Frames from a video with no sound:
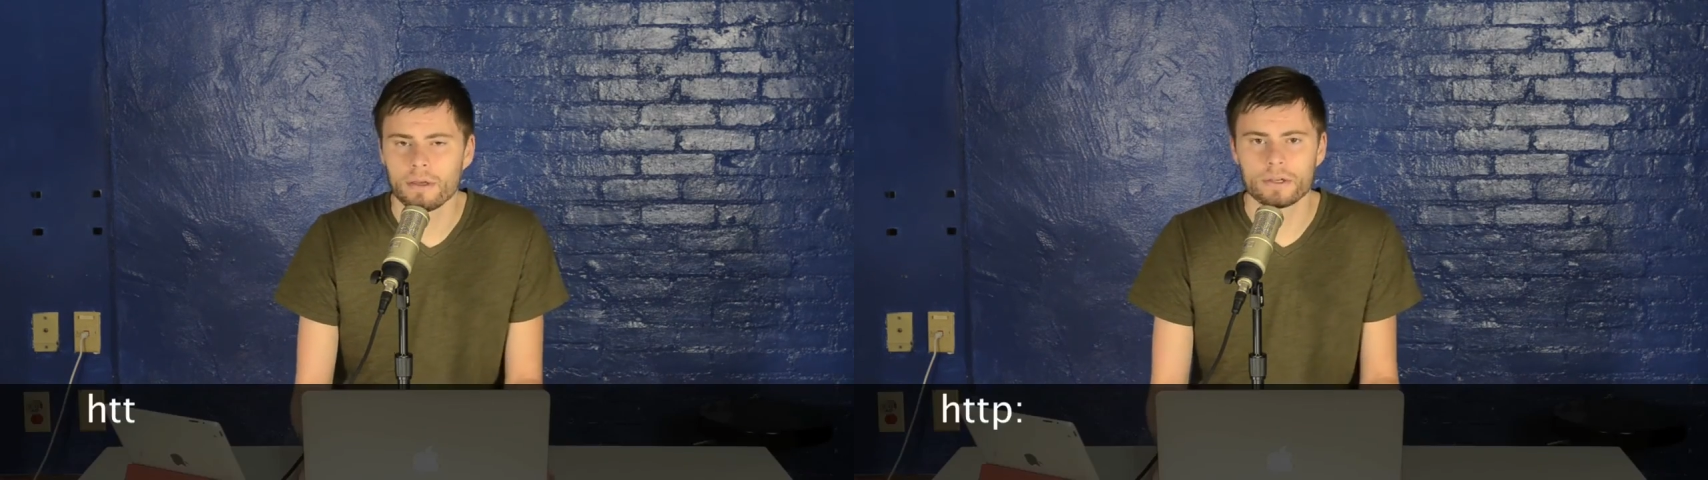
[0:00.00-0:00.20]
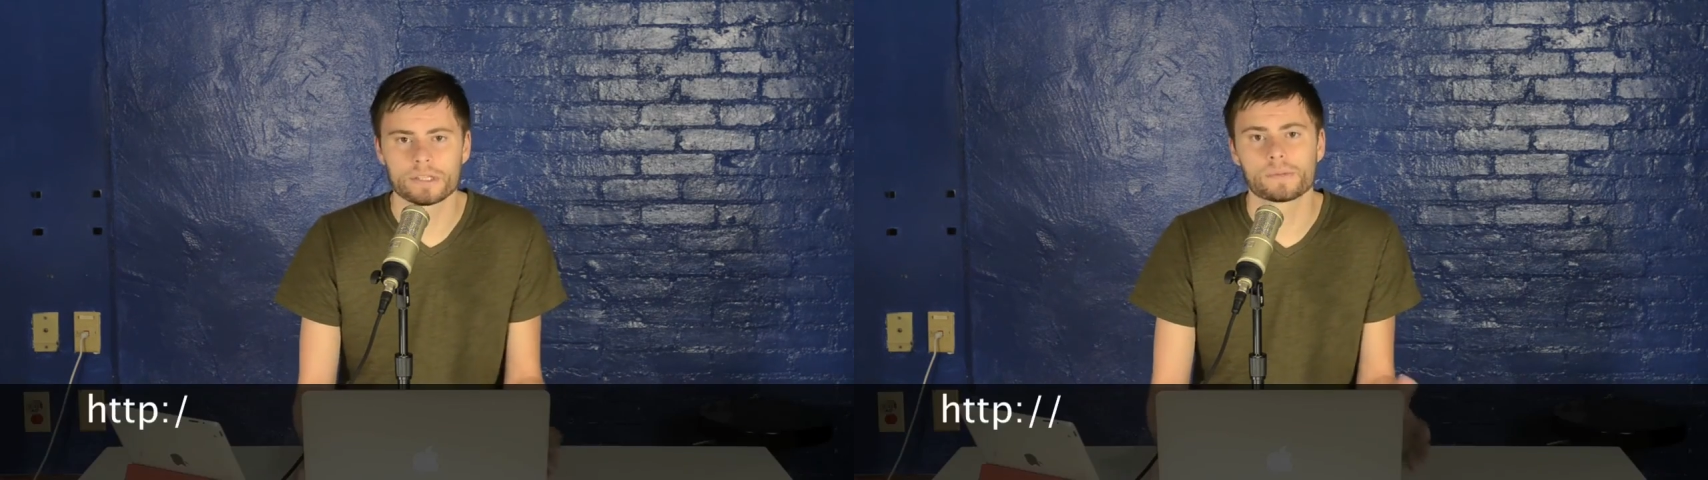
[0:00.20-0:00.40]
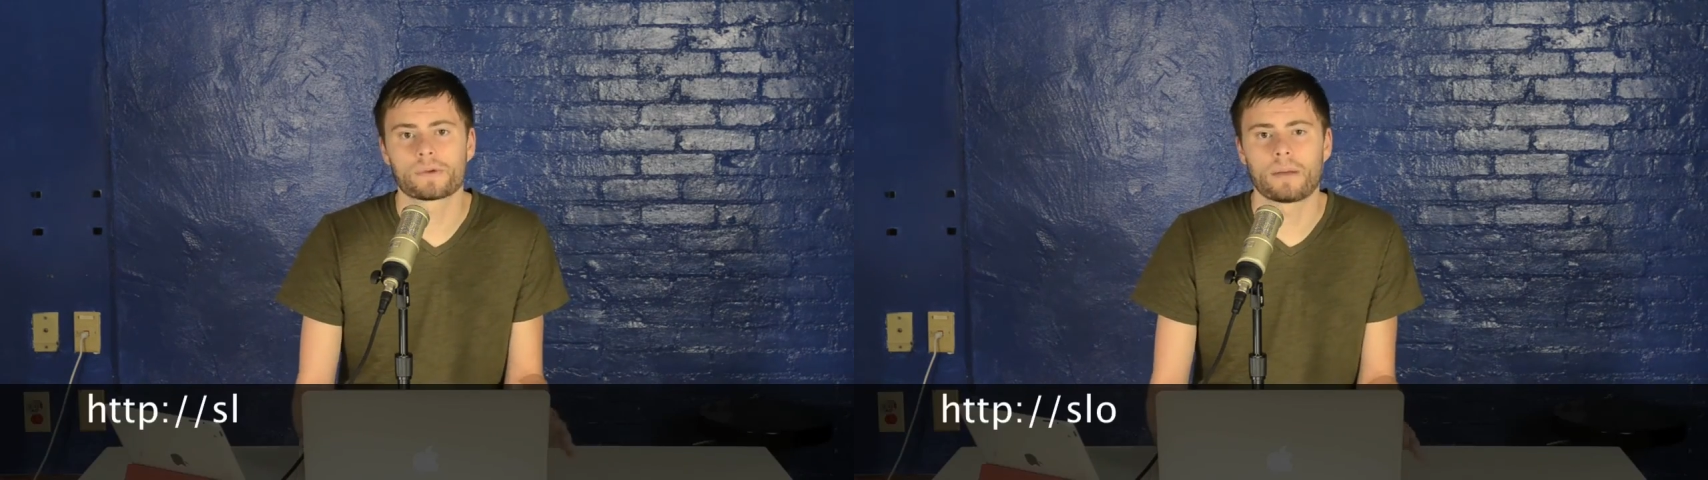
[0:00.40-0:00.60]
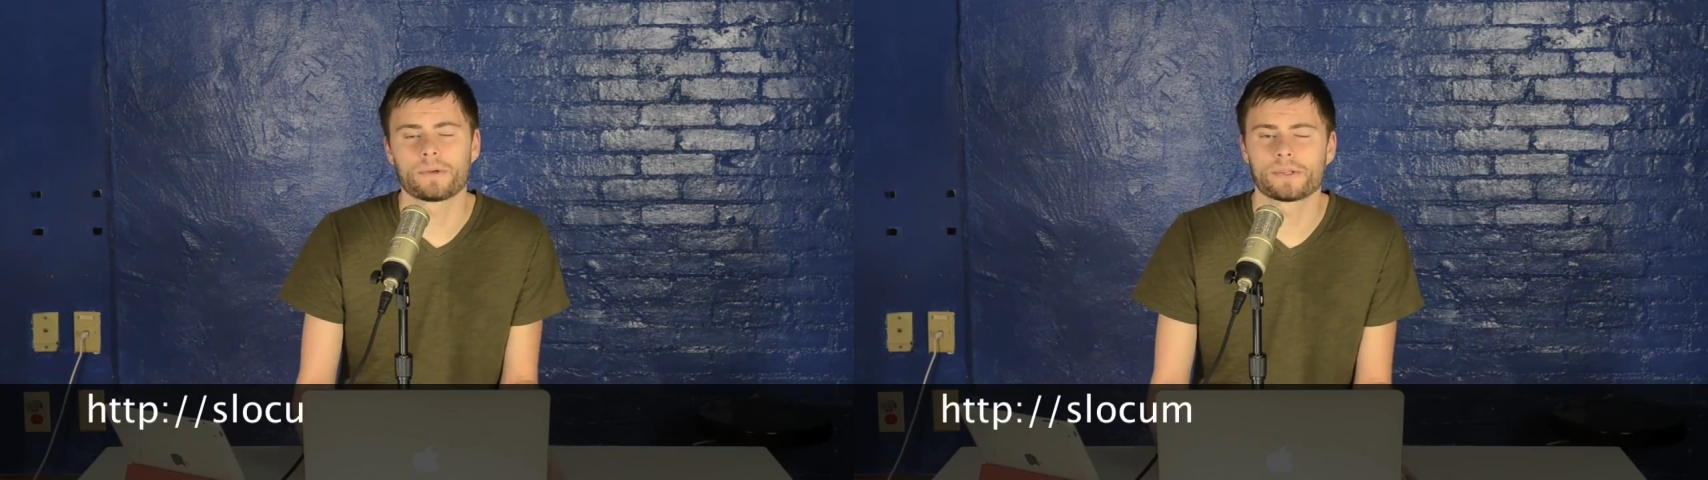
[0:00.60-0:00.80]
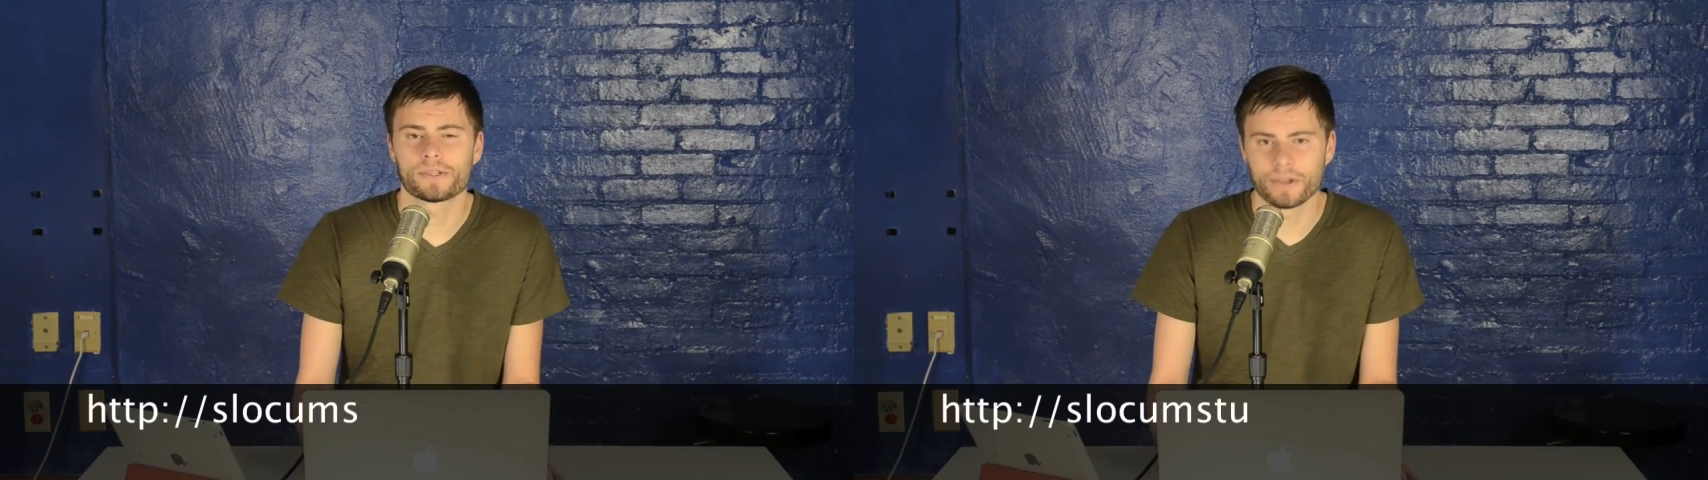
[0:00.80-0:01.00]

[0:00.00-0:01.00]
You can subscribe to us at